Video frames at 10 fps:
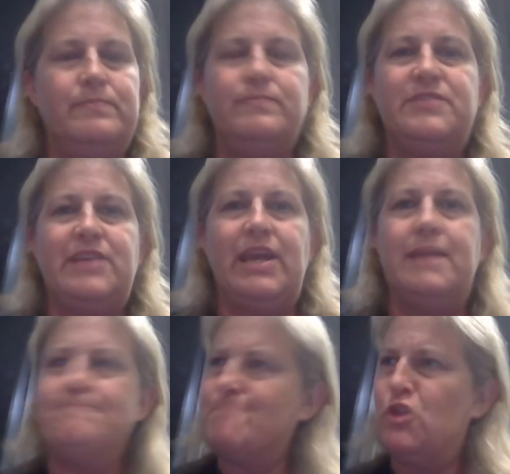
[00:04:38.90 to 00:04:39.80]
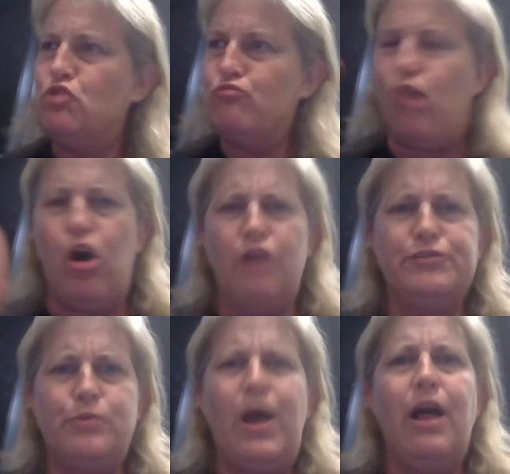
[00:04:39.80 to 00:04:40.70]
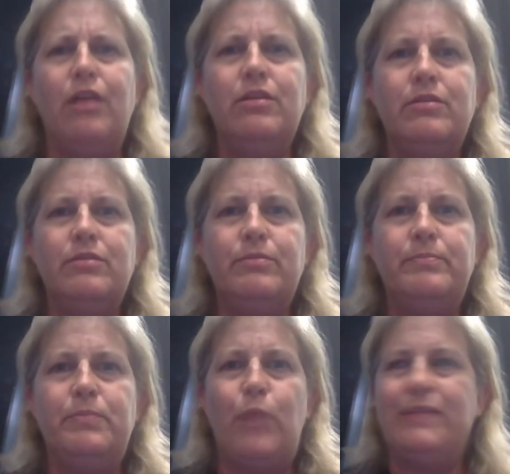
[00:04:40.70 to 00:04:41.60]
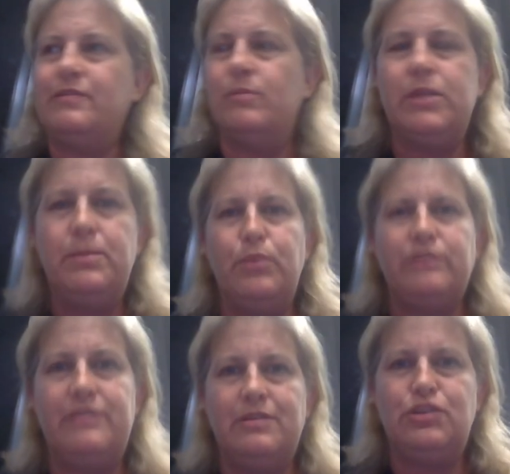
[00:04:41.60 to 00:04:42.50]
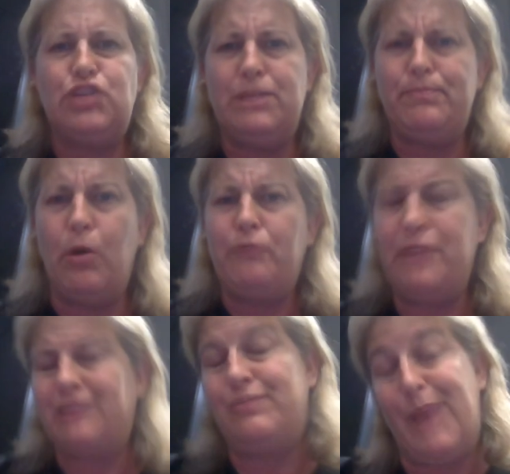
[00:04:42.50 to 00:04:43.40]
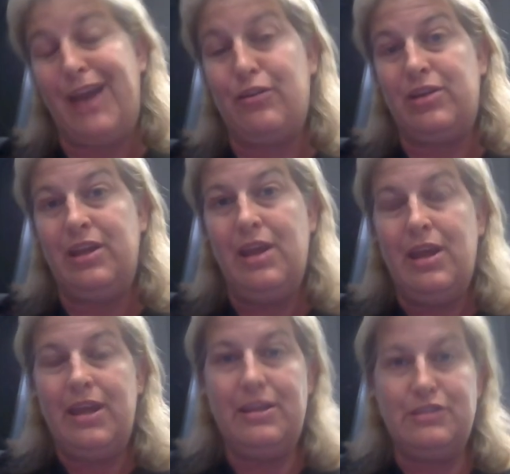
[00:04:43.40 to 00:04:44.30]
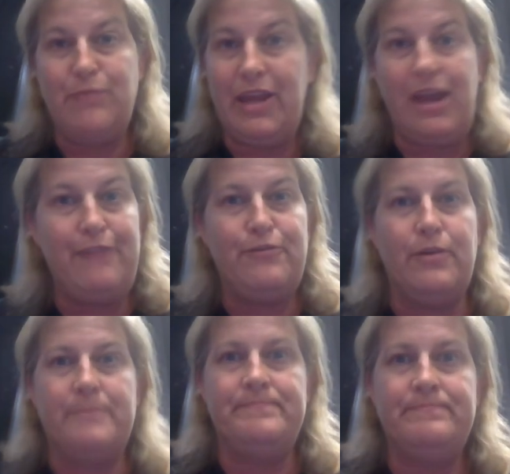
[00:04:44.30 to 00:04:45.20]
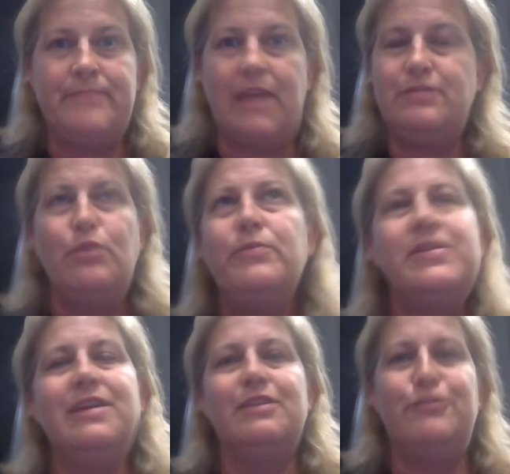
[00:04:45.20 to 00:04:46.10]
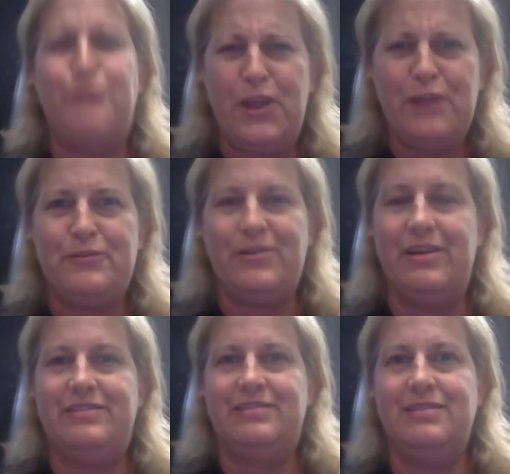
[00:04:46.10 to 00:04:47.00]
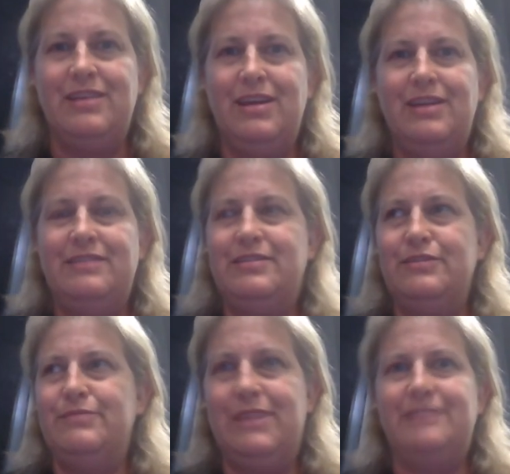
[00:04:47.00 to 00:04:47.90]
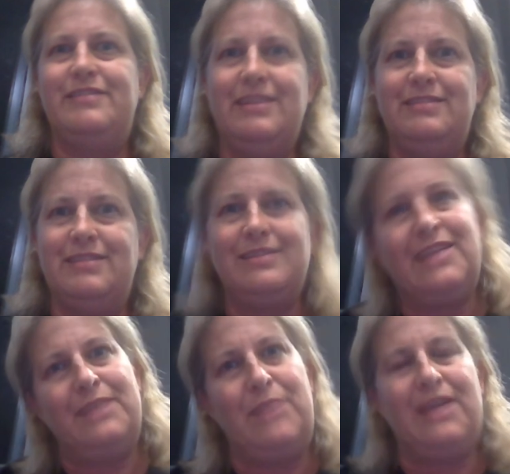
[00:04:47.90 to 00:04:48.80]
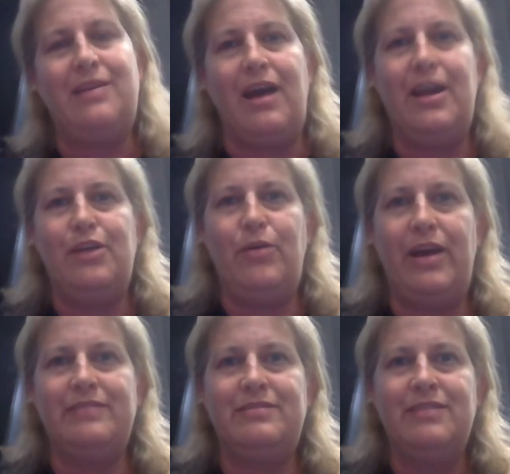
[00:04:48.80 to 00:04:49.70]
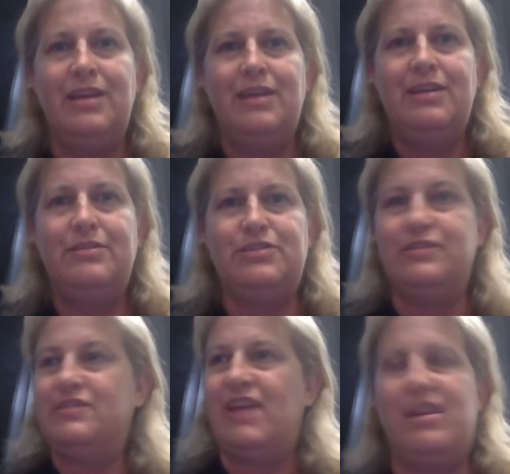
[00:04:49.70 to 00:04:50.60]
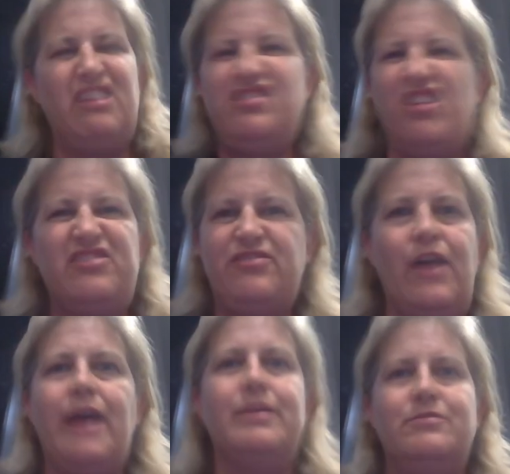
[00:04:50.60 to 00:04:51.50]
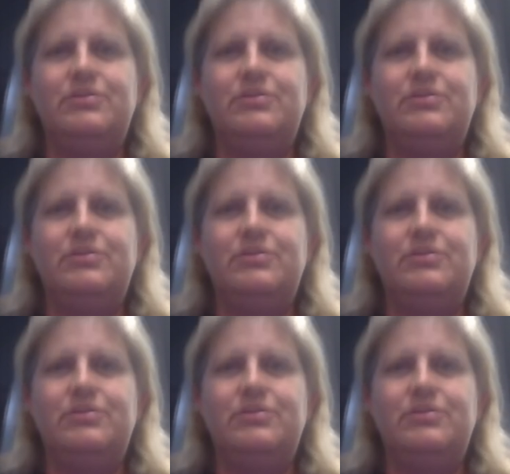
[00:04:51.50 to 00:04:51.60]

say all's well when somebody puts in a Cheap O Fix battery into my iPhone. I don't think it's fair for us to insist that they make iOS just say, it's fine,